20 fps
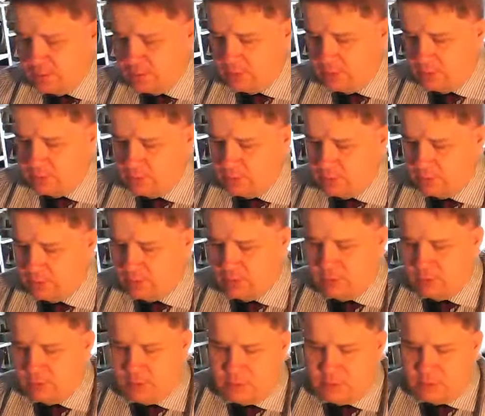
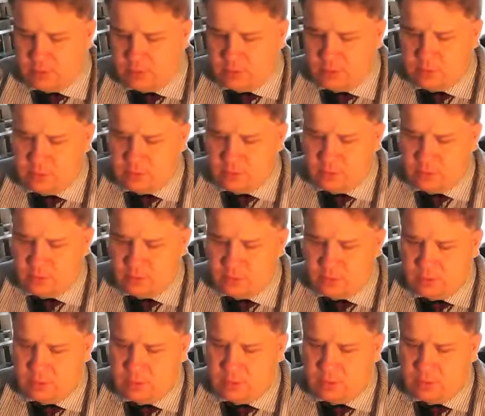
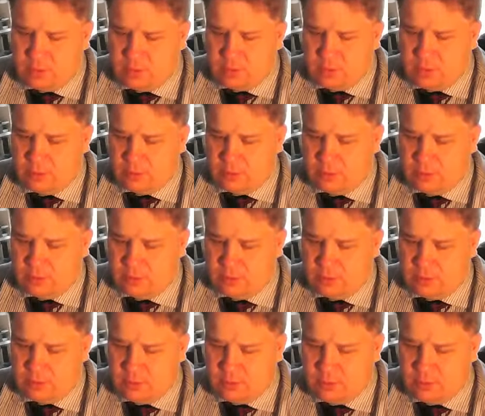
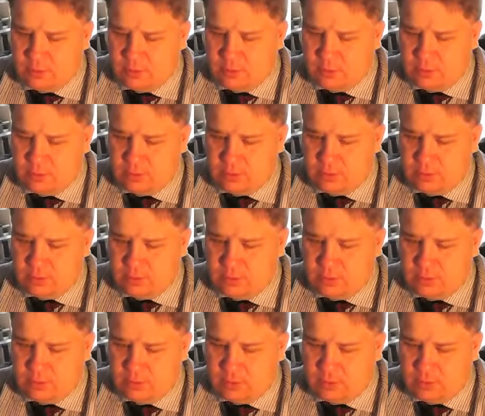
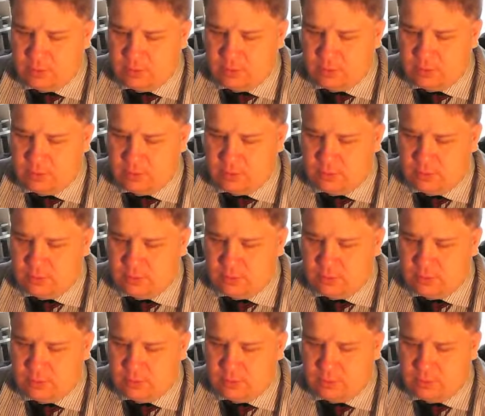
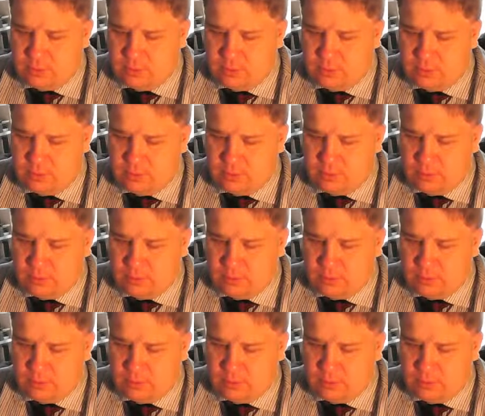(no one is talking)